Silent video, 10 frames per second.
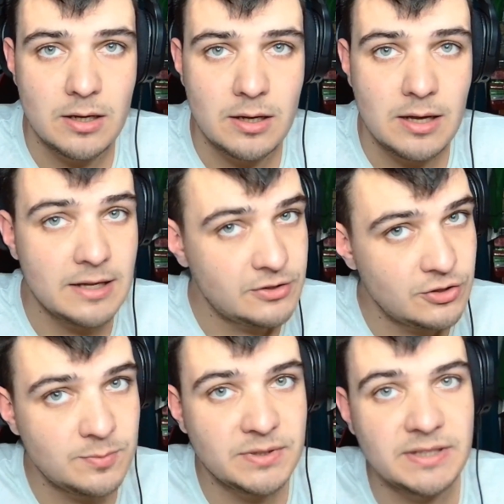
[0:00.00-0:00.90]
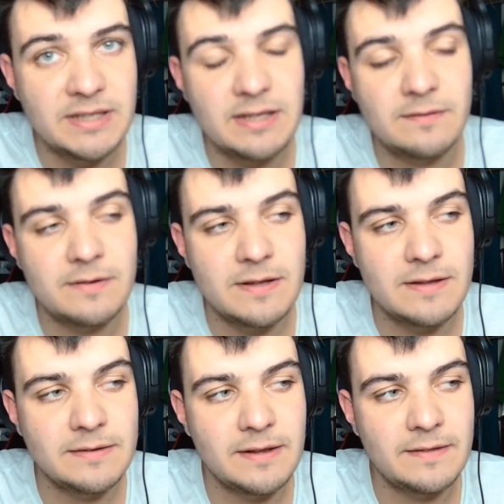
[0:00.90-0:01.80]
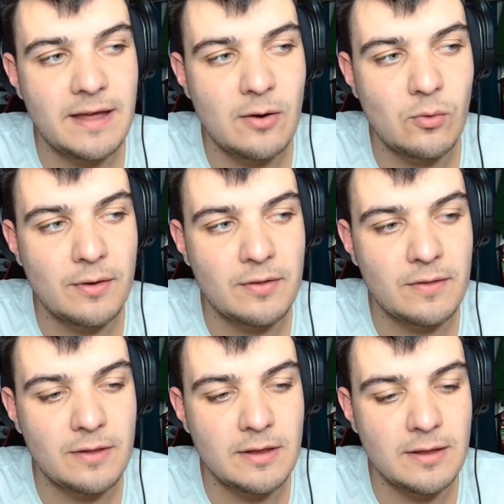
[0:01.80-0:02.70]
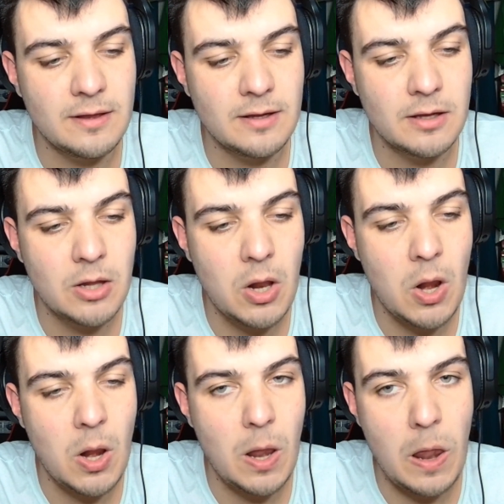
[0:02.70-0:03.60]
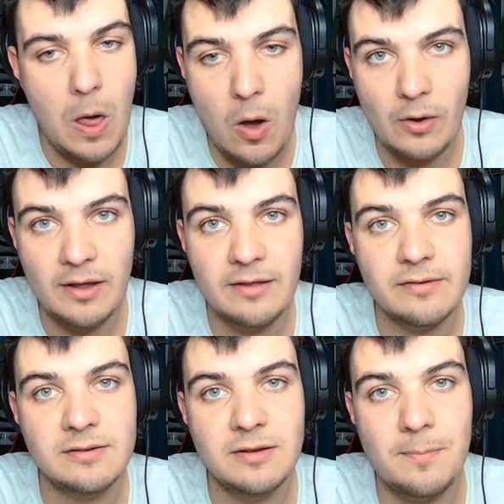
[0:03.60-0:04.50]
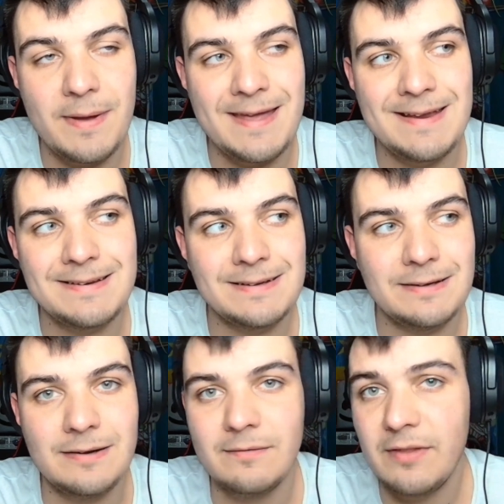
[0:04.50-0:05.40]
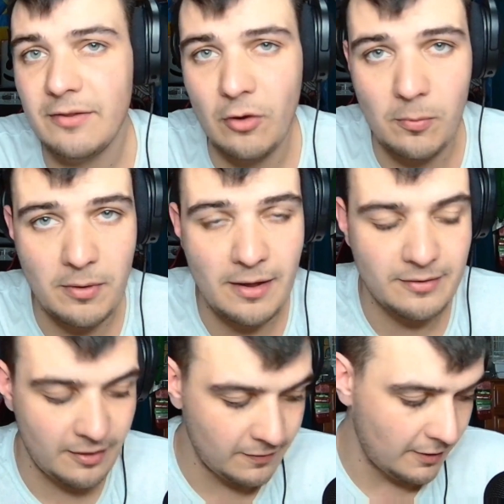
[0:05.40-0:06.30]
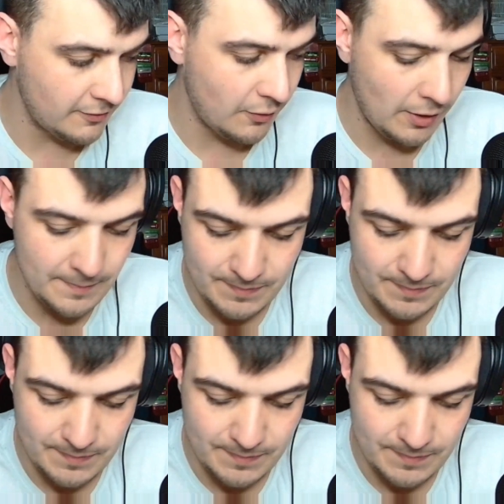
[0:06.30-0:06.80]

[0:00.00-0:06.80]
I do believe that that was the longest debate of this whole process thus far.